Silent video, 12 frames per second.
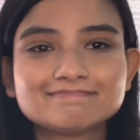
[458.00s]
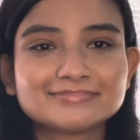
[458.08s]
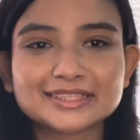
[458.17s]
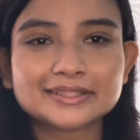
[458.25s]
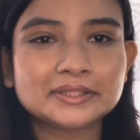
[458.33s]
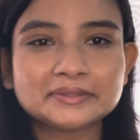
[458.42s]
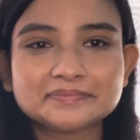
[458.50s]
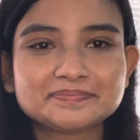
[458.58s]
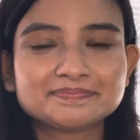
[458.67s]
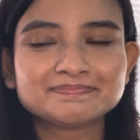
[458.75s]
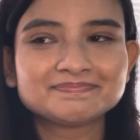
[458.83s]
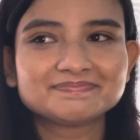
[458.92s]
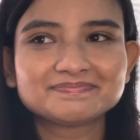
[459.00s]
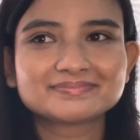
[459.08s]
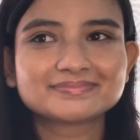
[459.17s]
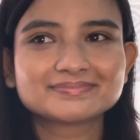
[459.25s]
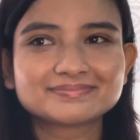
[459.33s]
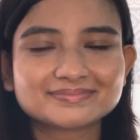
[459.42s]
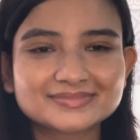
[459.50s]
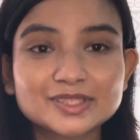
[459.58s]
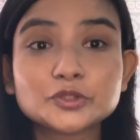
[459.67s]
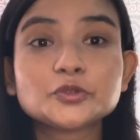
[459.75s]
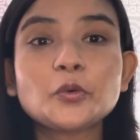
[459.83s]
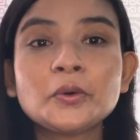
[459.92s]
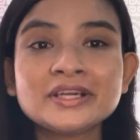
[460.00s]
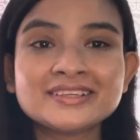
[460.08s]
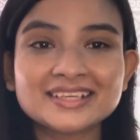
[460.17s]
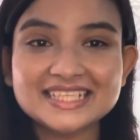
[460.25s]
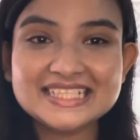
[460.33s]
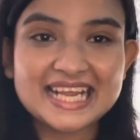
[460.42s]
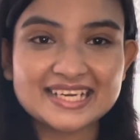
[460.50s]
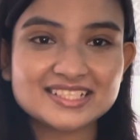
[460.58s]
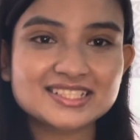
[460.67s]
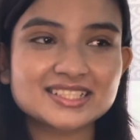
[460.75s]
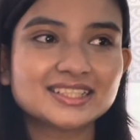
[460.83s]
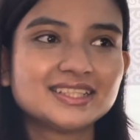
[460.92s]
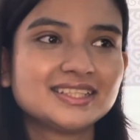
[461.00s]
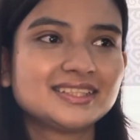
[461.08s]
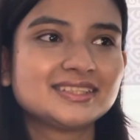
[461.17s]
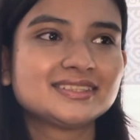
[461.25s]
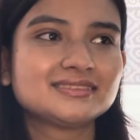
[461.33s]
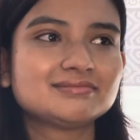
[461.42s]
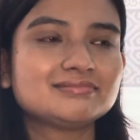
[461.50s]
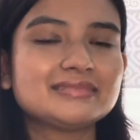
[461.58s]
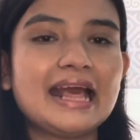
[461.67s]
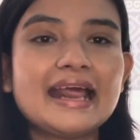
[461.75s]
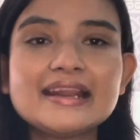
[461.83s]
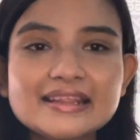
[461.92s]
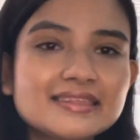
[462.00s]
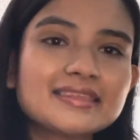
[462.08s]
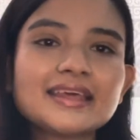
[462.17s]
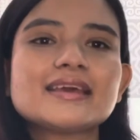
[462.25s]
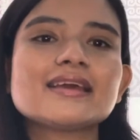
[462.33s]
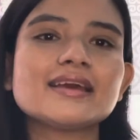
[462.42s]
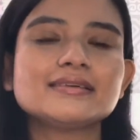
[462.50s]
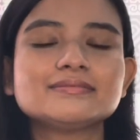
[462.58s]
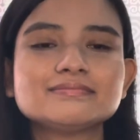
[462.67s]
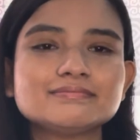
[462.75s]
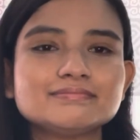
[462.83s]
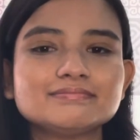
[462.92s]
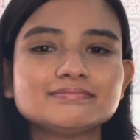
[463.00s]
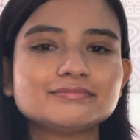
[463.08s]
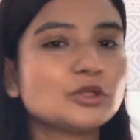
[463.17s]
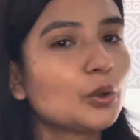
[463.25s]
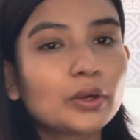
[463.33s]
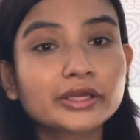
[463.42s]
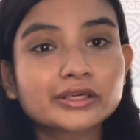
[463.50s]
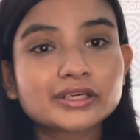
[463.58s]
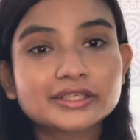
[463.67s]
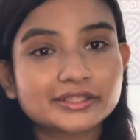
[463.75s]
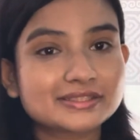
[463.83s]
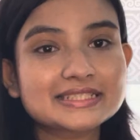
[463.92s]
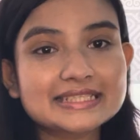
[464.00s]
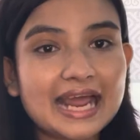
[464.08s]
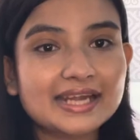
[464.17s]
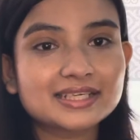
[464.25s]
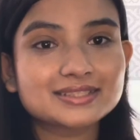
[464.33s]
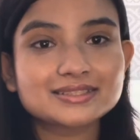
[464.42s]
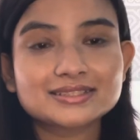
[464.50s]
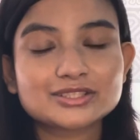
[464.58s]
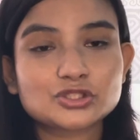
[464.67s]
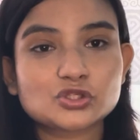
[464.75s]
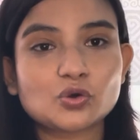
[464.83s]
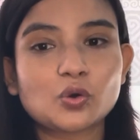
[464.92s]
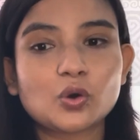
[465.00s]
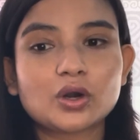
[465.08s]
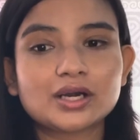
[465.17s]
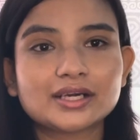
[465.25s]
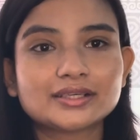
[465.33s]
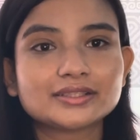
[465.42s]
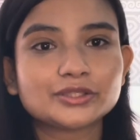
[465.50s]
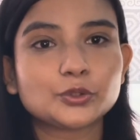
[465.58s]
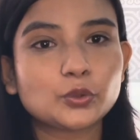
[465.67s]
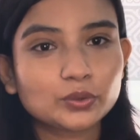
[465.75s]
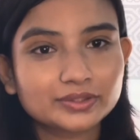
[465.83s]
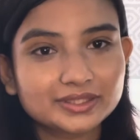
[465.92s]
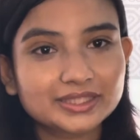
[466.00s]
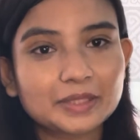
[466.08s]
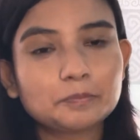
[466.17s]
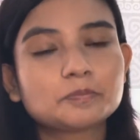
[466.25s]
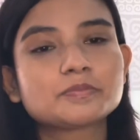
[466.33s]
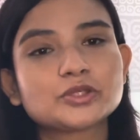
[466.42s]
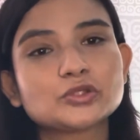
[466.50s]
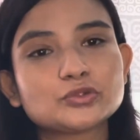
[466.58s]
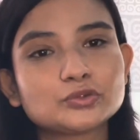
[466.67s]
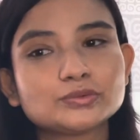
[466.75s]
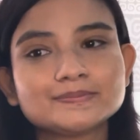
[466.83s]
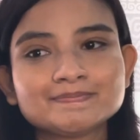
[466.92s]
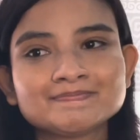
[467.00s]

you know don't let anything lower your standards or you know keep you